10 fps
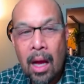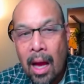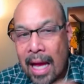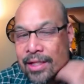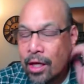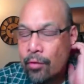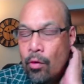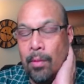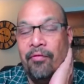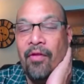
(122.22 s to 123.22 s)
As in
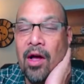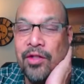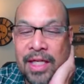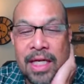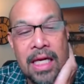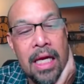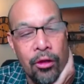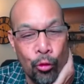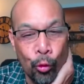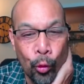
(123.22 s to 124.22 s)
Romi Fauzi, he's
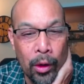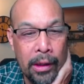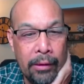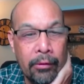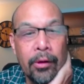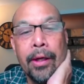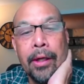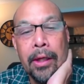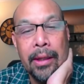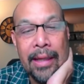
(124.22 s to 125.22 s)
really, really
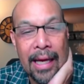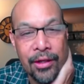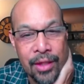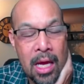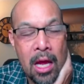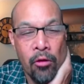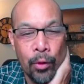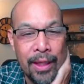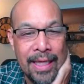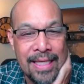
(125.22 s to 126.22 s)
good. He has
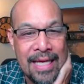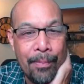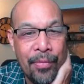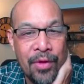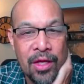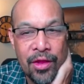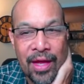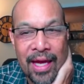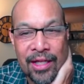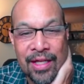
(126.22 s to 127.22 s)
really in depth
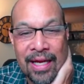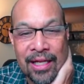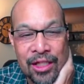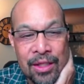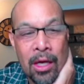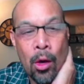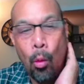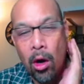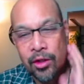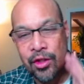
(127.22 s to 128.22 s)
things and ex-
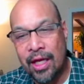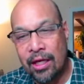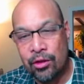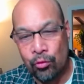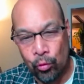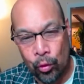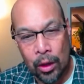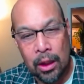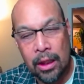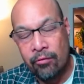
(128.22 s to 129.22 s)
walks things
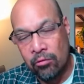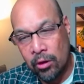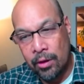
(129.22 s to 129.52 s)
really, really